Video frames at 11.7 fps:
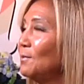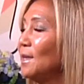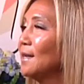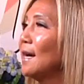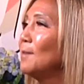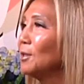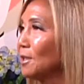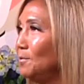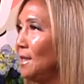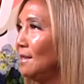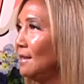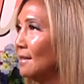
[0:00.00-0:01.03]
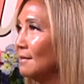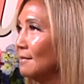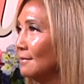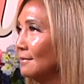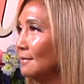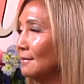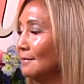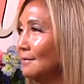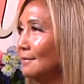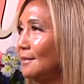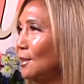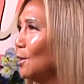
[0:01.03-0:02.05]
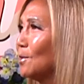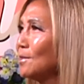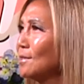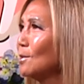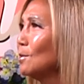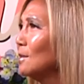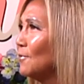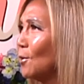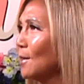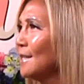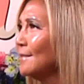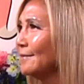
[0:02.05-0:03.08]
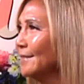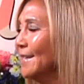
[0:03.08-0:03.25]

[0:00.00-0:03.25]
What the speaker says: become a comedian? Do you go to school for it?